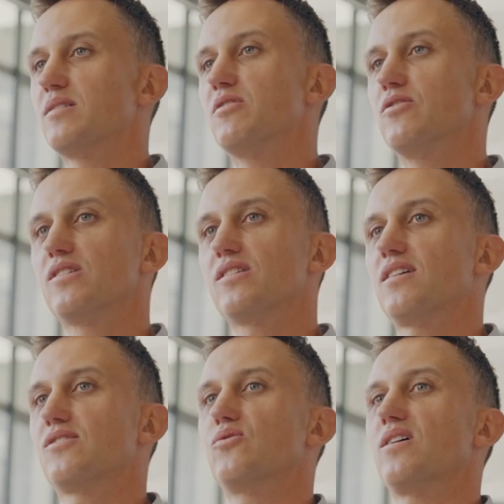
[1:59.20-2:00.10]
to be using
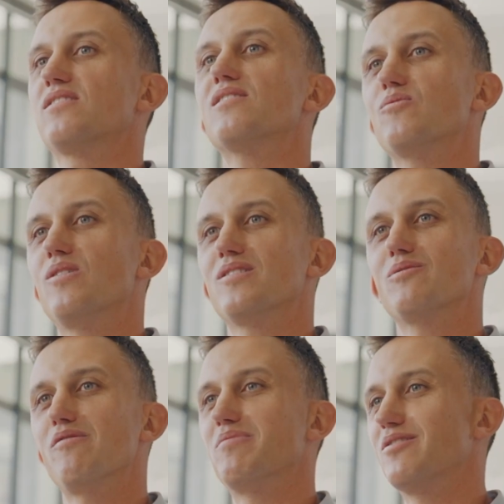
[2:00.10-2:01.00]
that sawdust as well. So
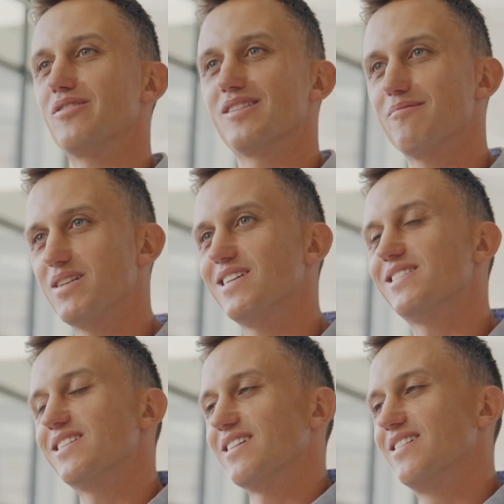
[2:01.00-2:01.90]
we've been doing some
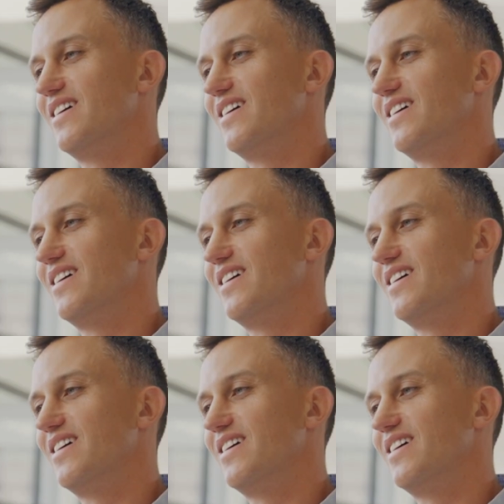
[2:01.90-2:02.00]
testing